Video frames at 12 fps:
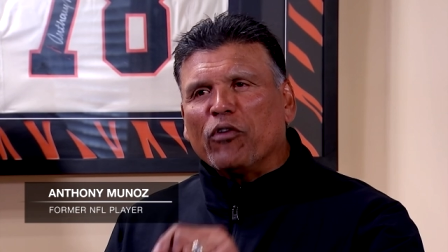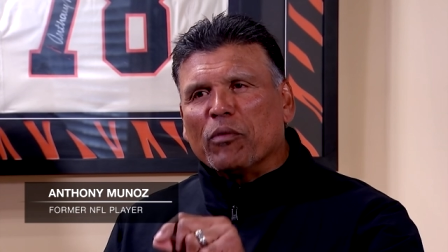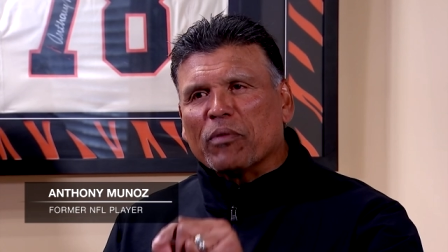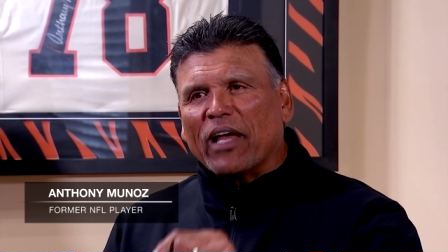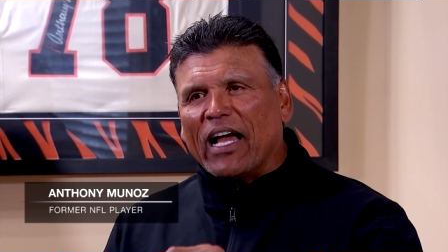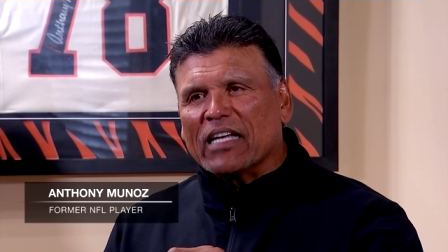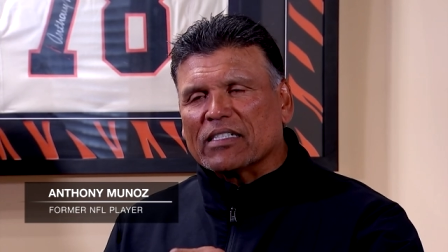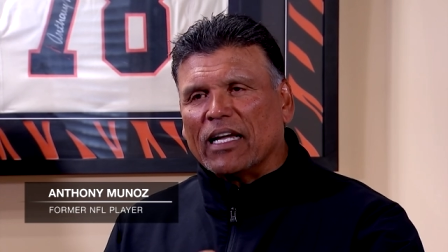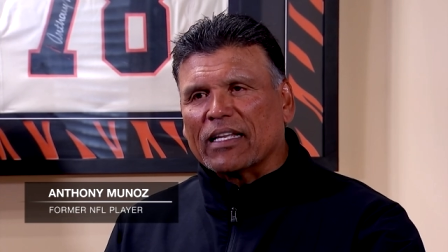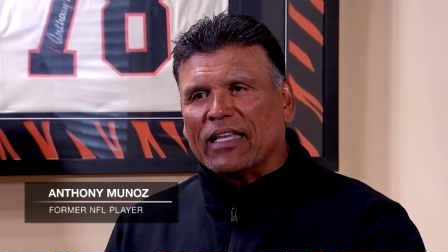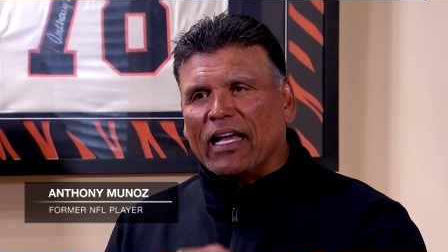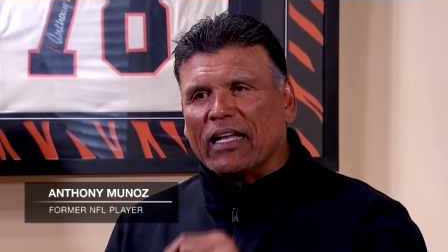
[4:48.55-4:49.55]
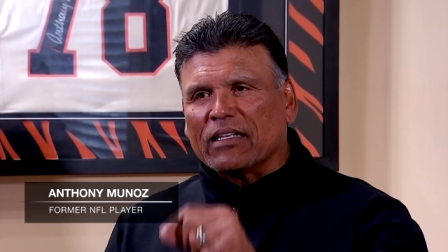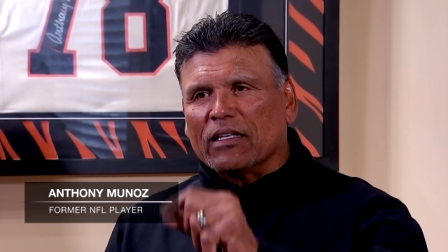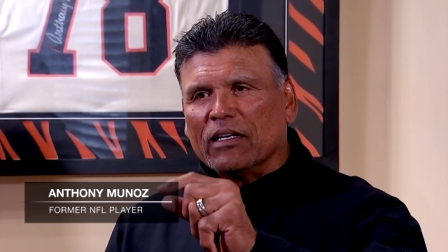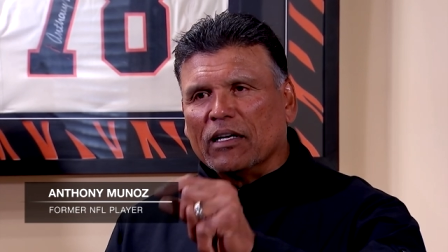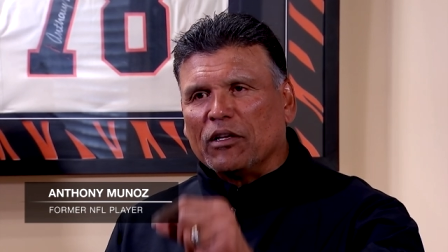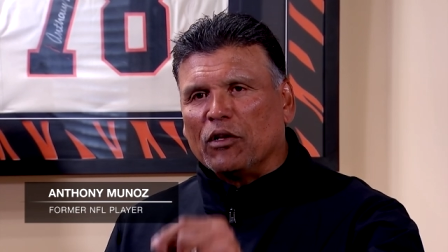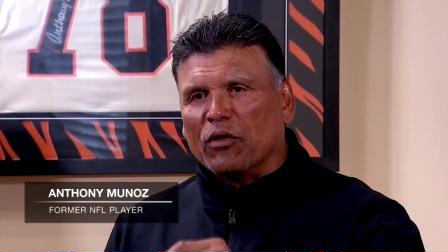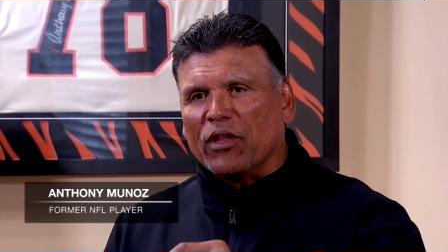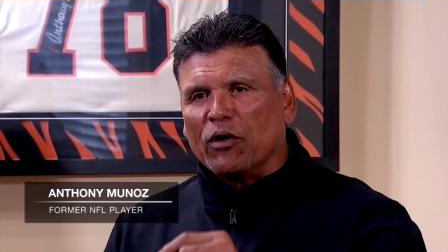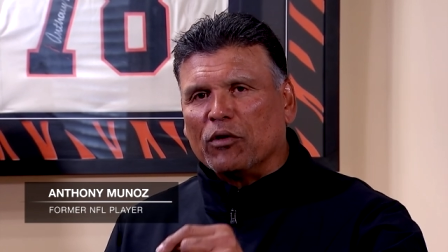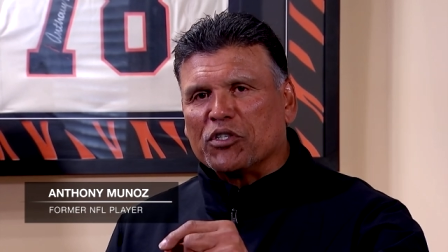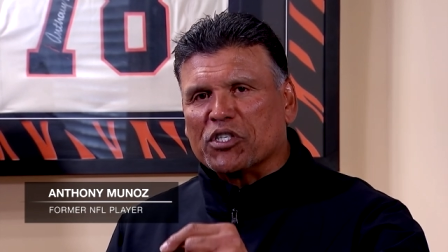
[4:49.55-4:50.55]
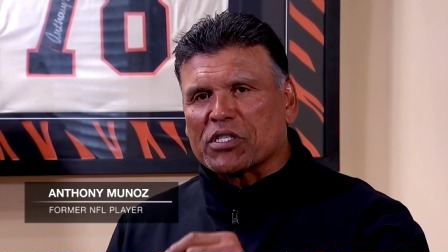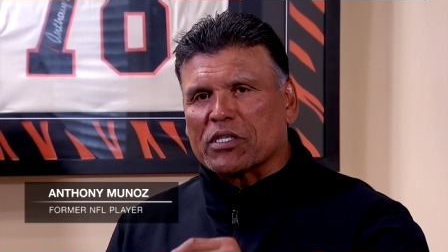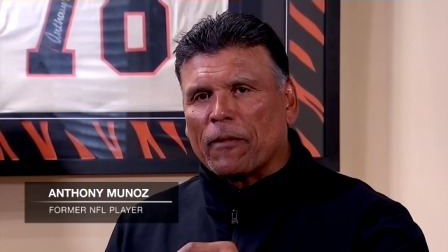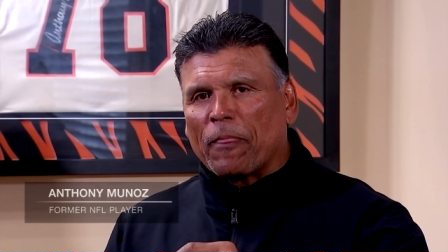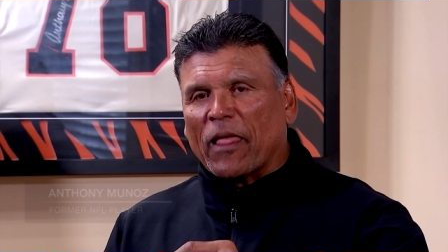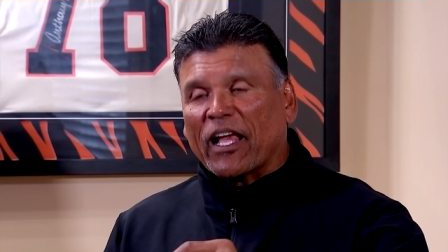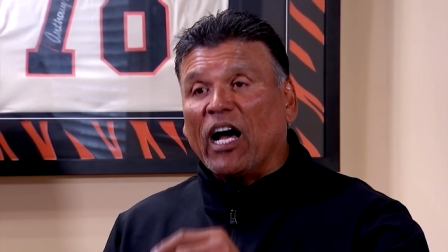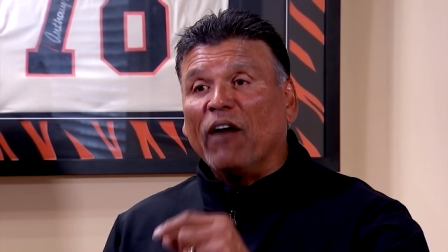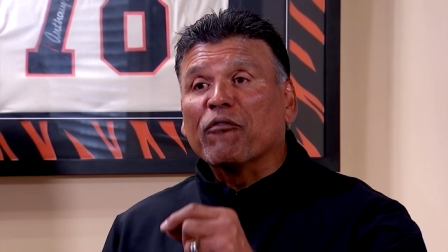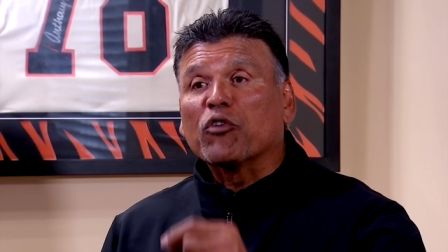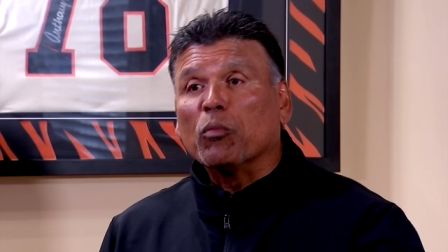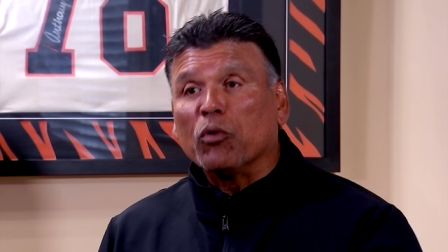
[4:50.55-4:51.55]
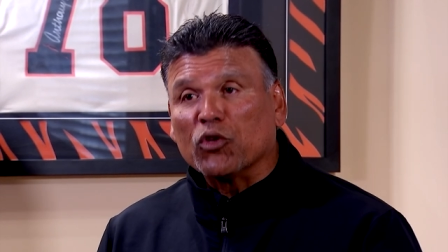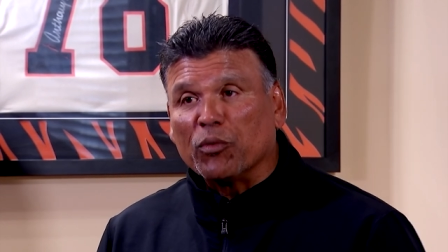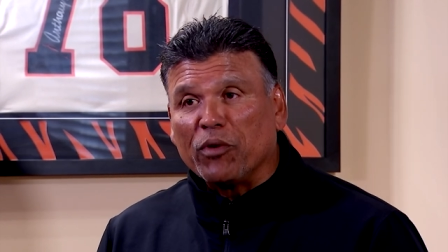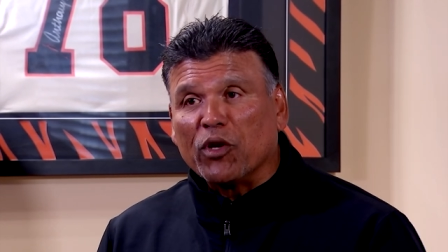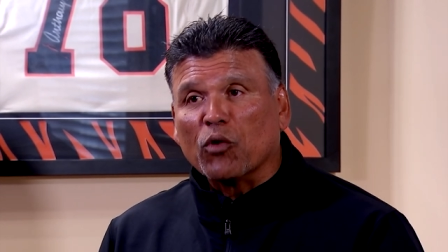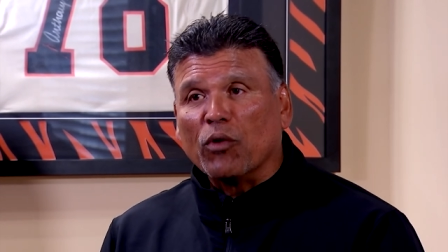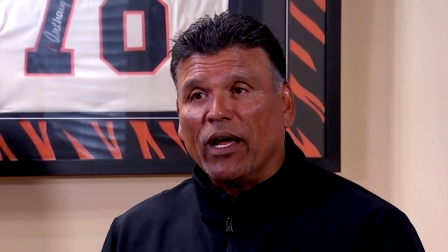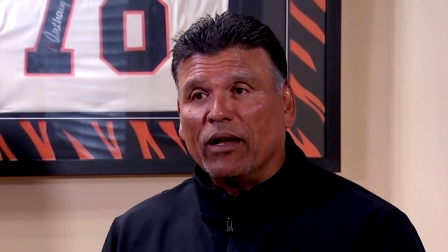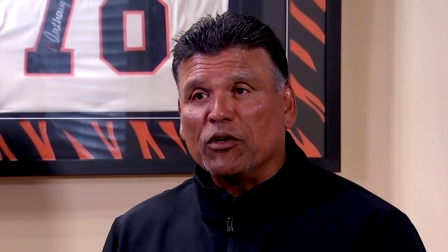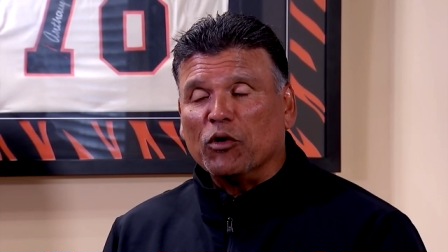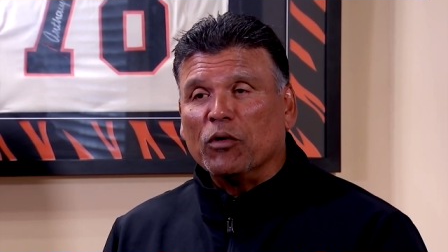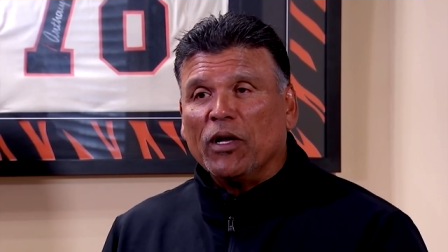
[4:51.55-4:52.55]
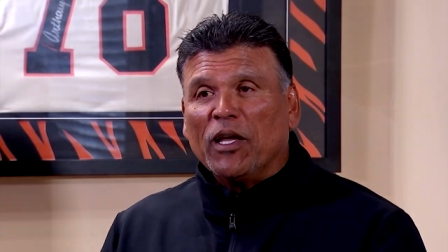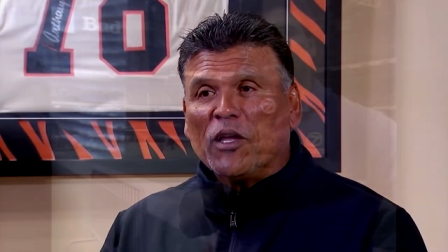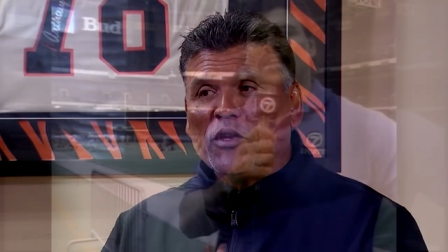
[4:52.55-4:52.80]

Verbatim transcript: from guys like that, uh, you know, that are just comfortable to be around. This is